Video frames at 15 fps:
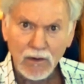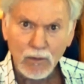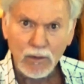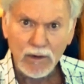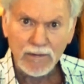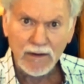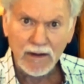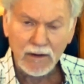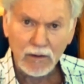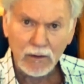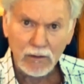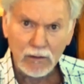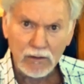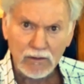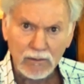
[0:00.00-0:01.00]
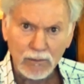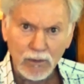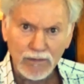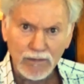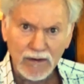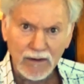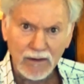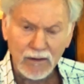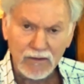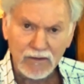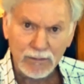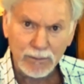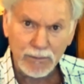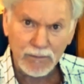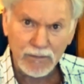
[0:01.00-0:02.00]
when they heard what
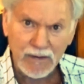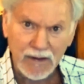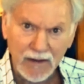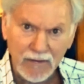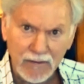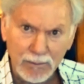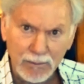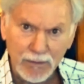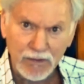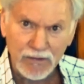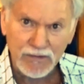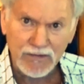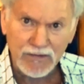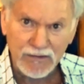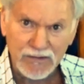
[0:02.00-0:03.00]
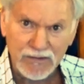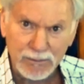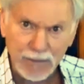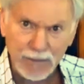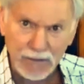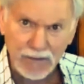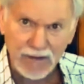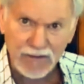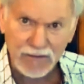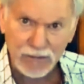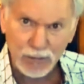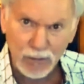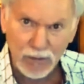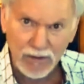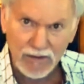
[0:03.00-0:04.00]
the other person's experience
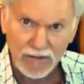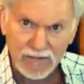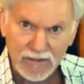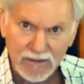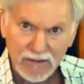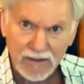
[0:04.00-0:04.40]
was,